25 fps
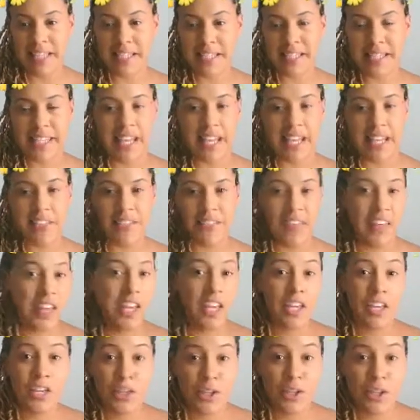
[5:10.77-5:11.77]
Say
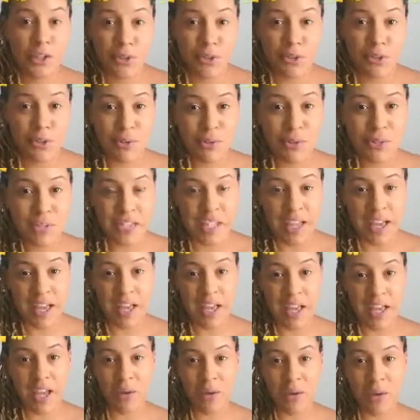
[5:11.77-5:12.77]
thank you,
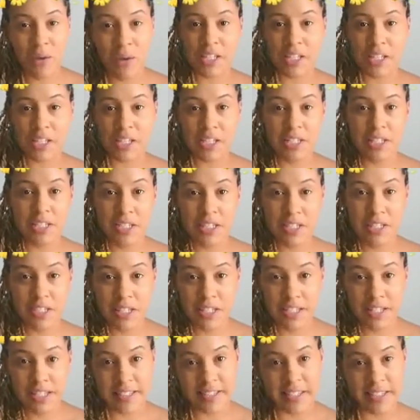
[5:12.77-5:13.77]
say what's
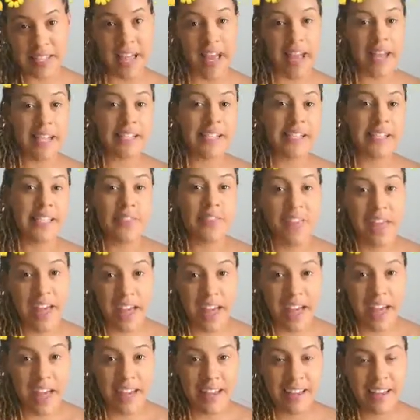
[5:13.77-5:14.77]
good, say I did
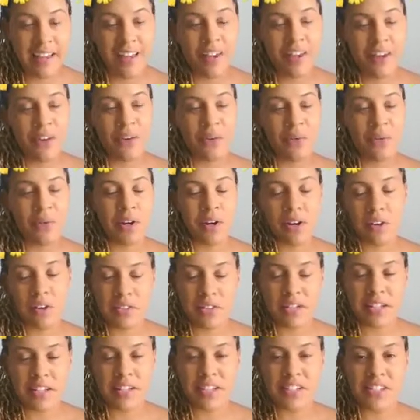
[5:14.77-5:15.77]
that, whatever
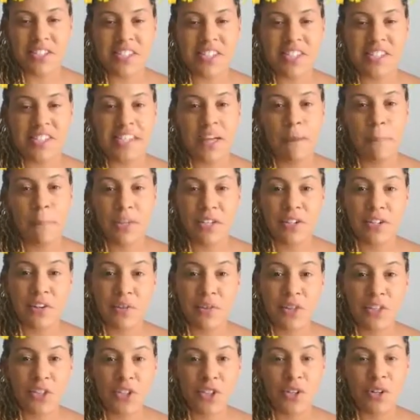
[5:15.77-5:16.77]
it is. Just let me know
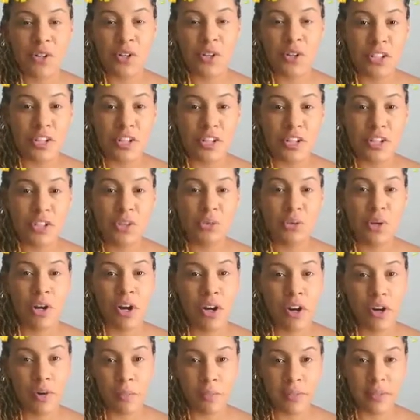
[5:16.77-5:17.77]
that you're here and you
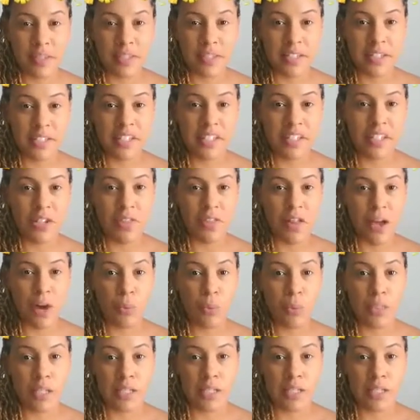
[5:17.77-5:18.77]
heard me so that
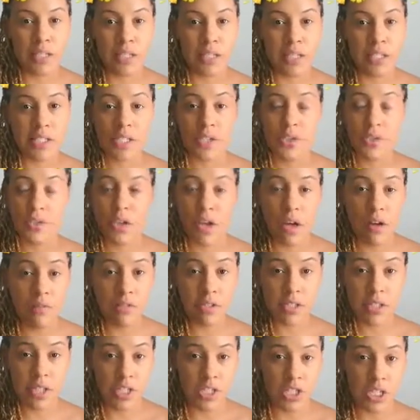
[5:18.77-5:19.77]
we can continue the
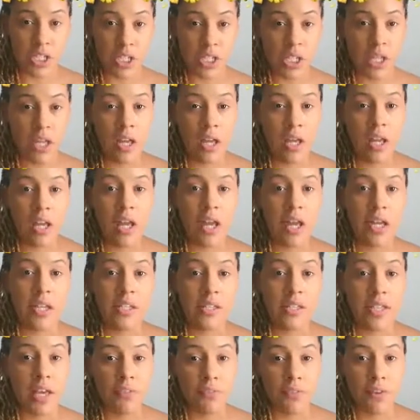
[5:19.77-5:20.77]
conversation.
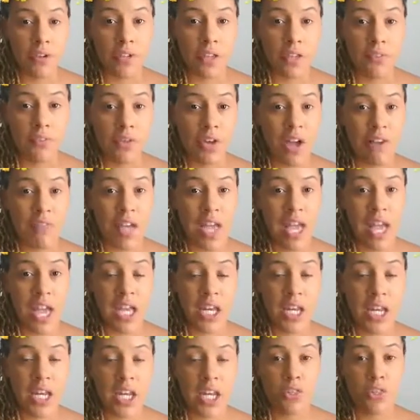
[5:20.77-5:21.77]
And definitely, if you have
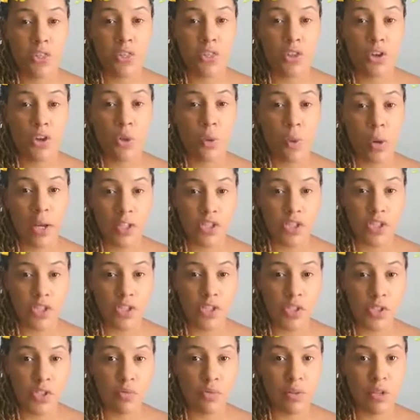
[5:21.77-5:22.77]
any other
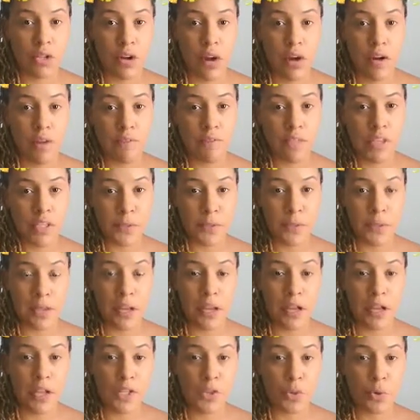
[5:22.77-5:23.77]
questions regarding Facebook
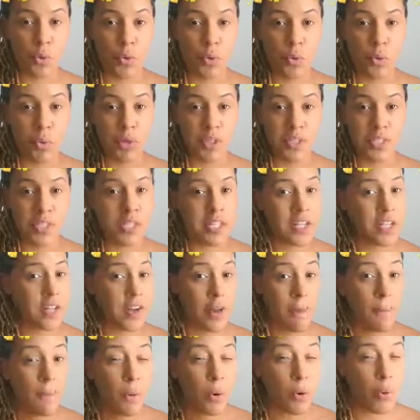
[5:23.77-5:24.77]
ads or what's the
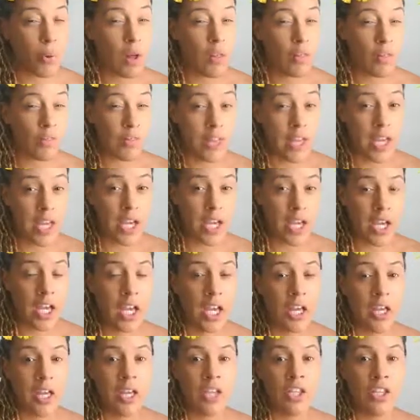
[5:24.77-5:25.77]
number one thing
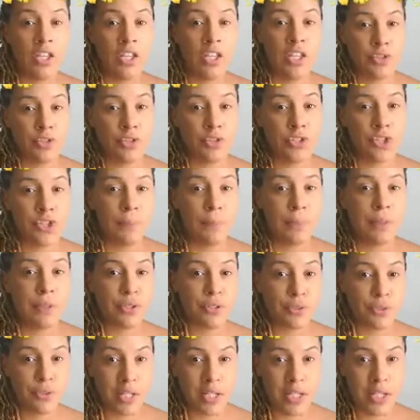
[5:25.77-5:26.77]
you should be
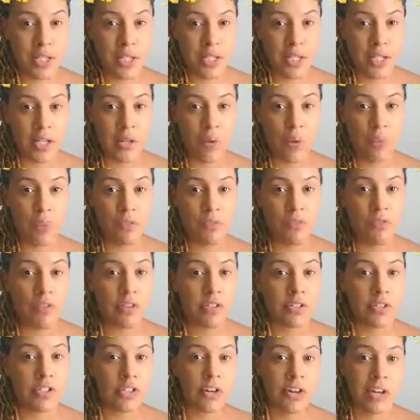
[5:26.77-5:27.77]
doing when
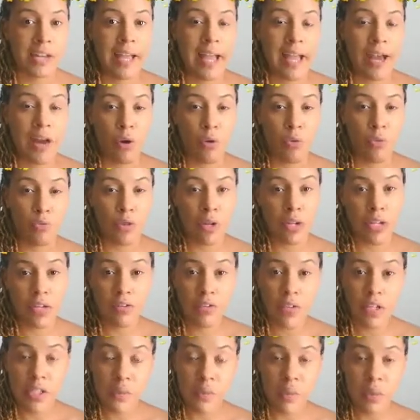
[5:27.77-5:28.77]
first starting out running
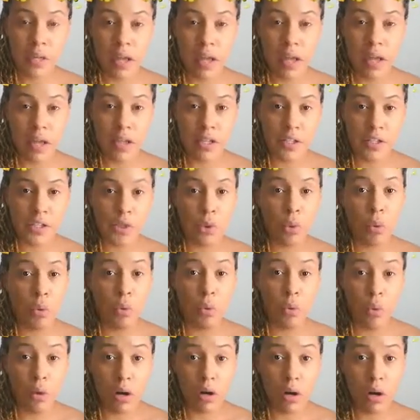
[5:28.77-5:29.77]
Facebook ads,
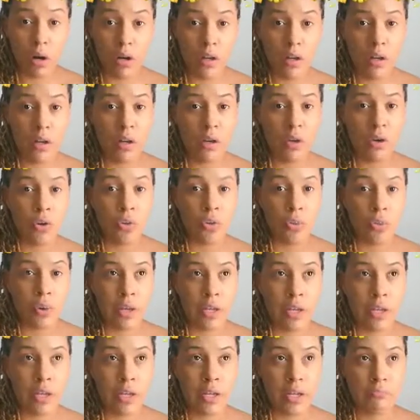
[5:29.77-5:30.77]
or
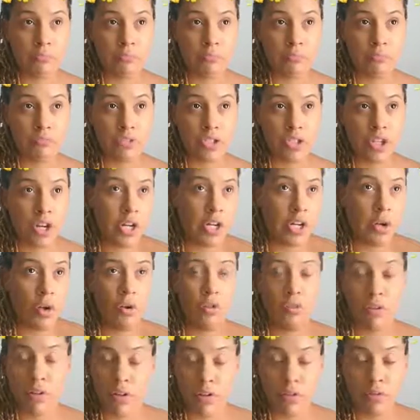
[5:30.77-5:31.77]
when starting
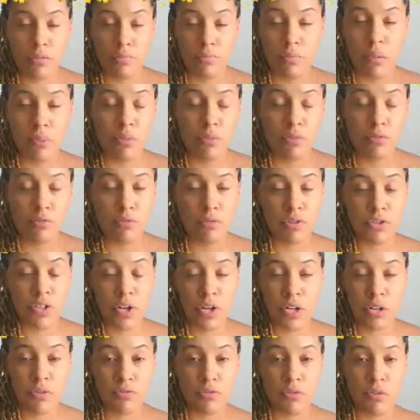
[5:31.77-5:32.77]
over, maybe
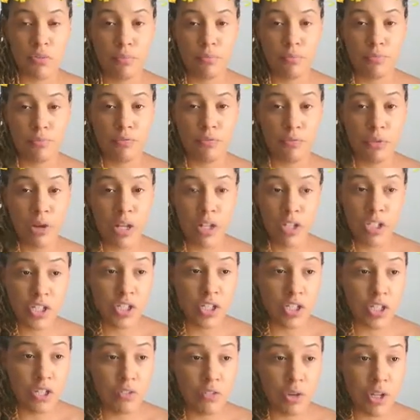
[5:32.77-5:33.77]
starting from fresh
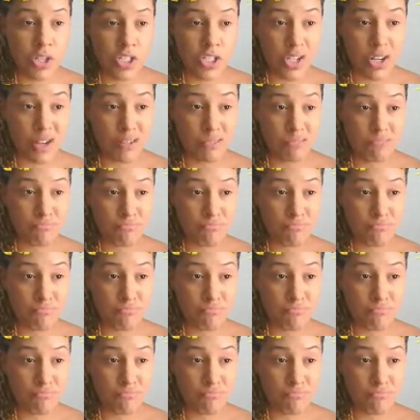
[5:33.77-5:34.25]
start.